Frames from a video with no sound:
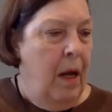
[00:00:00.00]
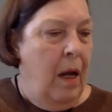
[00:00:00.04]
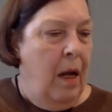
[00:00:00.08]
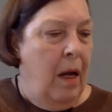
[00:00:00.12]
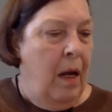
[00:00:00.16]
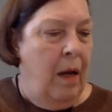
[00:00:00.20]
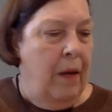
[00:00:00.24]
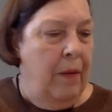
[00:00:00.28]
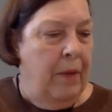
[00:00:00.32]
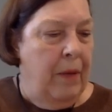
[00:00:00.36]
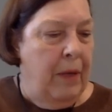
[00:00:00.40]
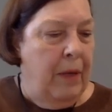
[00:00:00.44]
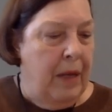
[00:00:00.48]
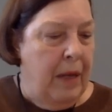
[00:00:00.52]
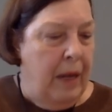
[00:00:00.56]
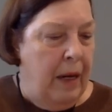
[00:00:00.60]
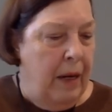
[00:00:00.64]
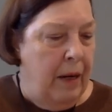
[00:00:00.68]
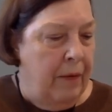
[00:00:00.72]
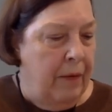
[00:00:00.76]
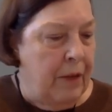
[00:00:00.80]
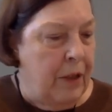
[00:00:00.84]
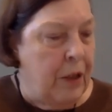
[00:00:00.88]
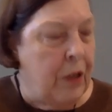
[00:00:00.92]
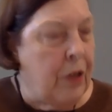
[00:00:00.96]
uh, the
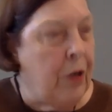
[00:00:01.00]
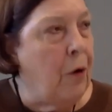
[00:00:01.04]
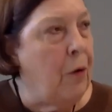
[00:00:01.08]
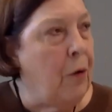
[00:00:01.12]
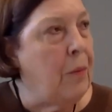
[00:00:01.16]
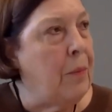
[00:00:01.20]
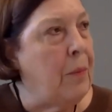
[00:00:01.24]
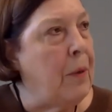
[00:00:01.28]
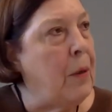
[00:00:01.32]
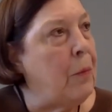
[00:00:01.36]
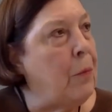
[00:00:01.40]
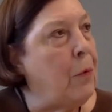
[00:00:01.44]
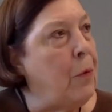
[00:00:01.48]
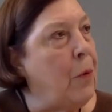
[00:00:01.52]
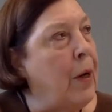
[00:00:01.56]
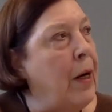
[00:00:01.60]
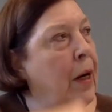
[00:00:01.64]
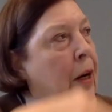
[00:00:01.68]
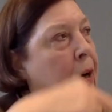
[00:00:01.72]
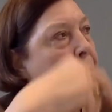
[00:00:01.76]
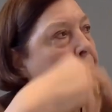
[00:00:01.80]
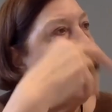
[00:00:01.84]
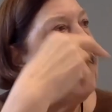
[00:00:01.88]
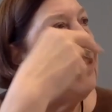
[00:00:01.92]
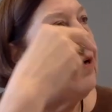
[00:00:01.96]
Day of Atonement,
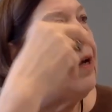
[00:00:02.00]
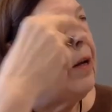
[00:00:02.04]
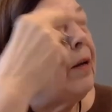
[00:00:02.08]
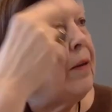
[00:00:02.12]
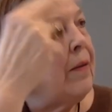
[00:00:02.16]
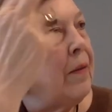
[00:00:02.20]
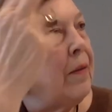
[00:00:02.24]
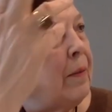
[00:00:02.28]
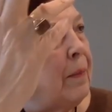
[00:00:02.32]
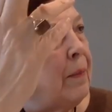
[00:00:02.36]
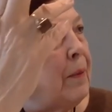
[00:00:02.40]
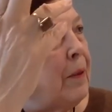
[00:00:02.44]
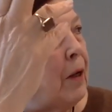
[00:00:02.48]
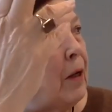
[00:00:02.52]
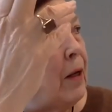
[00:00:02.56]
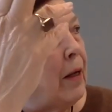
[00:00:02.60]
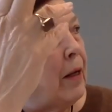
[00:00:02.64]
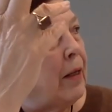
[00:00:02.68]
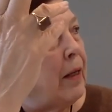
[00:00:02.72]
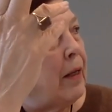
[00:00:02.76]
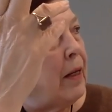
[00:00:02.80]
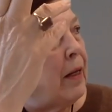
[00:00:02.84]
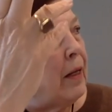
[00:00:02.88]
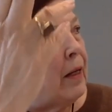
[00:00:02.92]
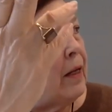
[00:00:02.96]
where the
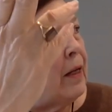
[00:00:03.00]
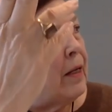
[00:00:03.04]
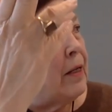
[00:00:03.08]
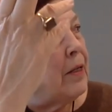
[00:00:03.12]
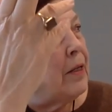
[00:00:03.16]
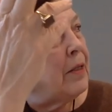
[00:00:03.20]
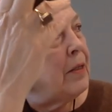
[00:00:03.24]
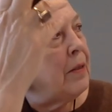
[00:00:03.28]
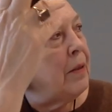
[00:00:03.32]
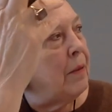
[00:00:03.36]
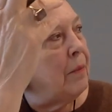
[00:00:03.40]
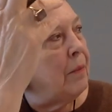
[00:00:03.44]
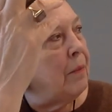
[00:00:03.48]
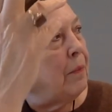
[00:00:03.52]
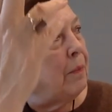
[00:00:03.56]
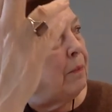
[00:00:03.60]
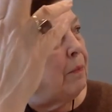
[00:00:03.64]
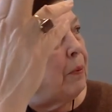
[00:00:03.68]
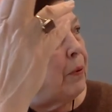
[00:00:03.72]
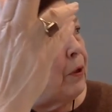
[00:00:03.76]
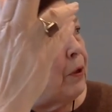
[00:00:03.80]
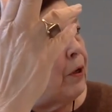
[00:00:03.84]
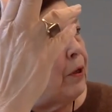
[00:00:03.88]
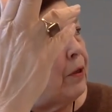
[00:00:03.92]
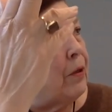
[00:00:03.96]
blood is
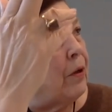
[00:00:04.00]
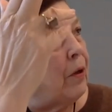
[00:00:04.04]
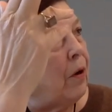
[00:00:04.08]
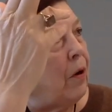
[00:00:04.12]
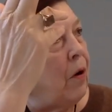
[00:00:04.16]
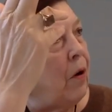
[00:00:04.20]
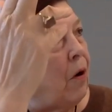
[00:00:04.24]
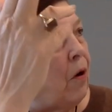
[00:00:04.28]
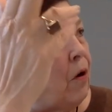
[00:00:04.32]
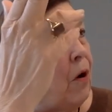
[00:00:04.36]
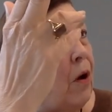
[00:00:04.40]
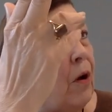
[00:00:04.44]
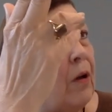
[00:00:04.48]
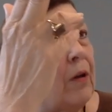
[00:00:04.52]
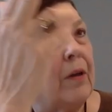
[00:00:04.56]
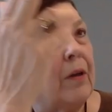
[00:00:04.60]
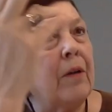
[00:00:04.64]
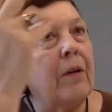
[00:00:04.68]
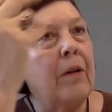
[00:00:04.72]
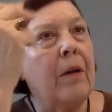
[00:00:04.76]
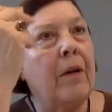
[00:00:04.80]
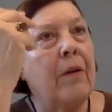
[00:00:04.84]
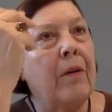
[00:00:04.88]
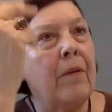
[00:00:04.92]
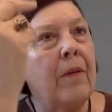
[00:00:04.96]
put
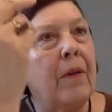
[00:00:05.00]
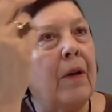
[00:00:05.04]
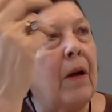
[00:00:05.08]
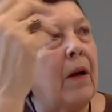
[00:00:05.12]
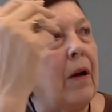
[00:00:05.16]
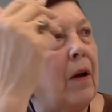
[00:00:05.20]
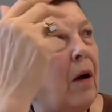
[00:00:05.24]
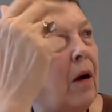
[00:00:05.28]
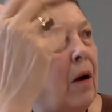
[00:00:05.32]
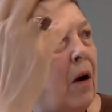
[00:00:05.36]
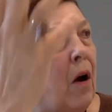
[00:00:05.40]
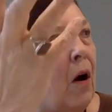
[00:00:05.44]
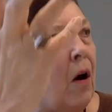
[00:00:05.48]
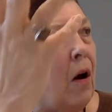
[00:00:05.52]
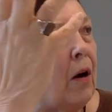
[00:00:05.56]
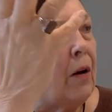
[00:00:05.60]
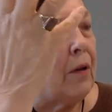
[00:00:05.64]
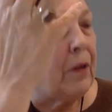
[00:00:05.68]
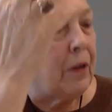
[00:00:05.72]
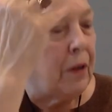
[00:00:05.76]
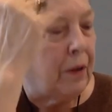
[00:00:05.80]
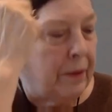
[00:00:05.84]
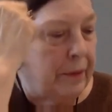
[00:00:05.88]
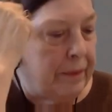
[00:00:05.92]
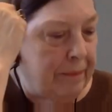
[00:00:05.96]
on the
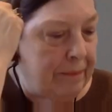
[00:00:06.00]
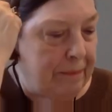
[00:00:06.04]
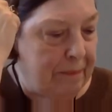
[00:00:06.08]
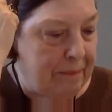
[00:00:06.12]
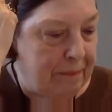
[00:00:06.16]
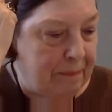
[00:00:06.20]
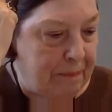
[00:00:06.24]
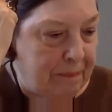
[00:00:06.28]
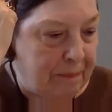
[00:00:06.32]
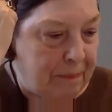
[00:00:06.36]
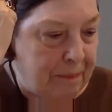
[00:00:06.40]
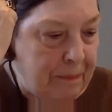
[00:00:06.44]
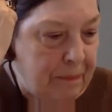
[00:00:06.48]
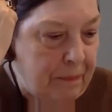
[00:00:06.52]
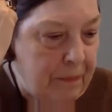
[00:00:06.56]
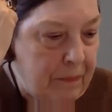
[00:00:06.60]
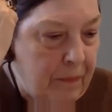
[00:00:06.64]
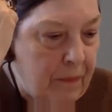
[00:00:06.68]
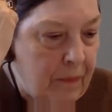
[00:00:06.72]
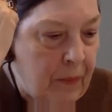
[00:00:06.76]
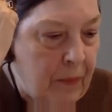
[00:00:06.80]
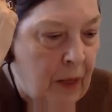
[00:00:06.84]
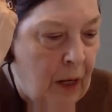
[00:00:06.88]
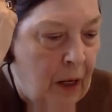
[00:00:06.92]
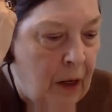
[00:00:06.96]
ark.
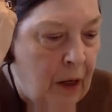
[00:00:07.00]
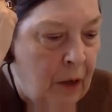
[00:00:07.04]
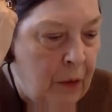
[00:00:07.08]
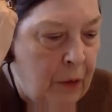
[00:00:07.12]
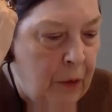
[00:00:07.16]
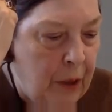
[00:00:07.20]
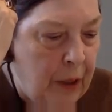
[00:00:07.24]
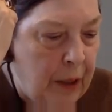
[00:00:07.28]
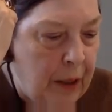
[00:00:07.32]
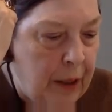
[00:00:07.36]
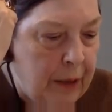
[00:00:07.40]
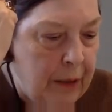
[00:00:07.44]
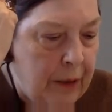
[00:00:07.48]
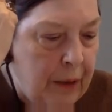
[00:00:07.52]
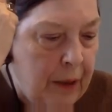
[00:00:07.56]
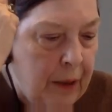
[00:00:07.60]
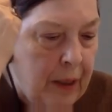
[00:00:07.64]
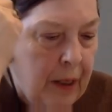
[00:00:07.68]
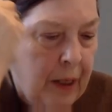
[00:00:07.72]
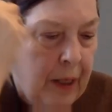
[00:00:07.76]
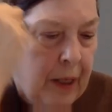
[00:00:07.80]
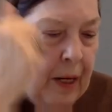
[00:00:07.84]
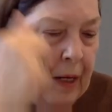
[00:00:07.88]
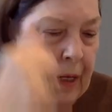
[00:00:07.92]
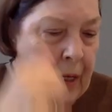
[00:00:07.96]
Okay.
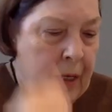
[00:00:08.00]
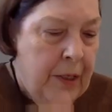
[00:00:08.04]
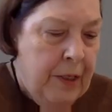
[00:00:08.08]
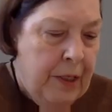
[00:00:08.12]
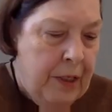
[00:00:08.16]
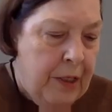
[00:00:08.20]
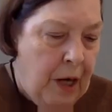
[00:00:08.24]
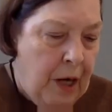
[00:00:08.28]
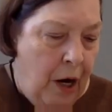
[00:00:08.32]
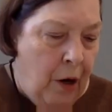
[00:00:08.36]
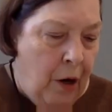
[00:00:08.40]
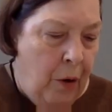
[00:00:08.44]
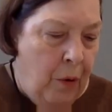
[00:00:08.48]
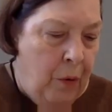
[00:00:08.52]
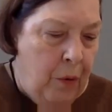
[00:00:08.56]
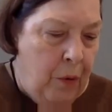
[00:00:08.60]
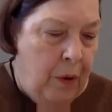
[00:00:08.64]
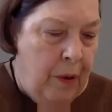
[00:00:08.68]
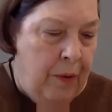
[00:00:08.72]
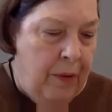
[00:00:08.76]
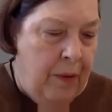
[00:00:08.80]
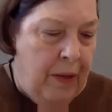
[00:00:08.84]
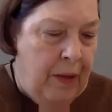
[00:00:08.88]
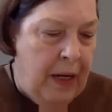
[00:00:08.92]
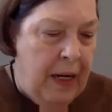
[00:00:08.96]
So
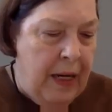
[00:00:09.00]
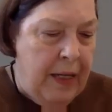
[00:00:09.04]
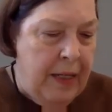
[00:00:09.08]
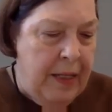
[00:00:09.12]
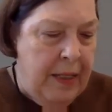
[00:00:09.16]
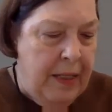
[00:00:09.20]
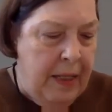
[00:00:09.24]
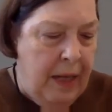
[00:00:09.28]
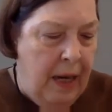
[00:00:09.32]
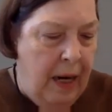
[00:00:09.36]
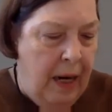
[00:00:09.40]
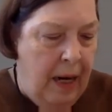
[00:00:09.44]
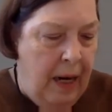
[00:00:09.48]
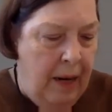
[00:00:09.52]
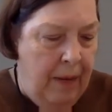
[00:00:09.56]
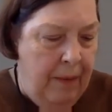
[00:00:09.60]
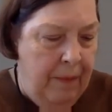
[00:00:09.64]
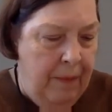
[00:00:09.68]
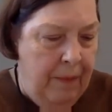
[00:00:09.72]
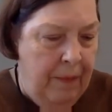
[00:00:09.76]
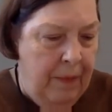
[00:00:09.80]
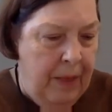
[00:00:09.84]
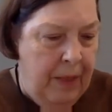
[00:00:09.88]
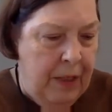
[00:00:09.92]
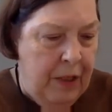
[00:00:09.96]
these, uh,
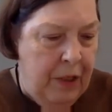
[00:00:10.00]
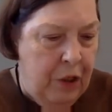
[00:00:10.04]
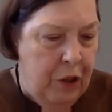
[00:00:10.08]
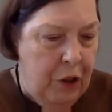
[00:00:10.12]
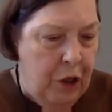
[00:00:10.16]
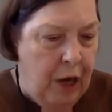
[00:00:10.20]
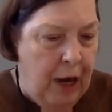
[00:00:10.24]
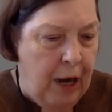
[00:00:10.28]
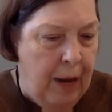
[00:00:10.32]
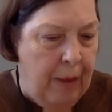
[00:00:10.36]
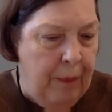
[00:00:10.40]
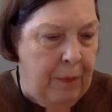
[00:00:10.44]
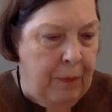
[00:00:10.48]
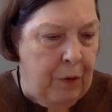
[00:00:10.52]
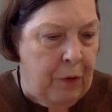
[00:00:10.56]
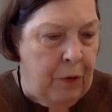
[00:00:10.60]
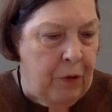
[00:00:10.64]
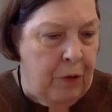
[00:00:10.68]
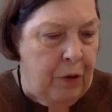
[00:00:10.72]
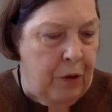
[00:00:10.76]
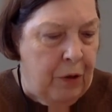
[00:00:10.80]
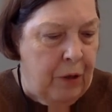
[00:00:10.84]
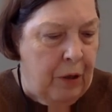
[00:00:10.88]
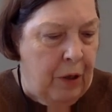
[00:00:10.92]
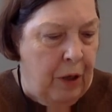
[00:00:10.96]
these
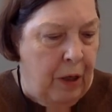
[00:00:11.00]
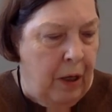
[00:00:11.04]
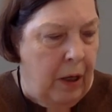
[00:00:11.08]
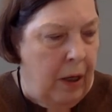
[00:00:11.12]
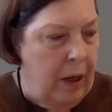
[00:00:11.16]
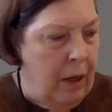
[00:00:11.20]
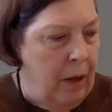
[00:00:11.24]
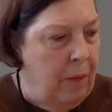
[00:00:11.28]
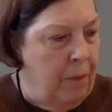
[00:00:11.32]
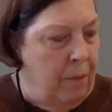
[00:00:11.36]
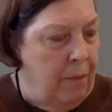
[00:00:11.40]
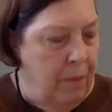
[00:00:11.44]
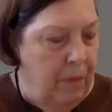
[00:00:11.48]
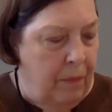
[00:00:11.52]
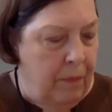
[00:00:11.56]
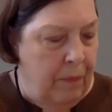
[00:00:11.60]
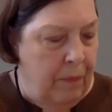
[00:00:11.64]
chapters, uh,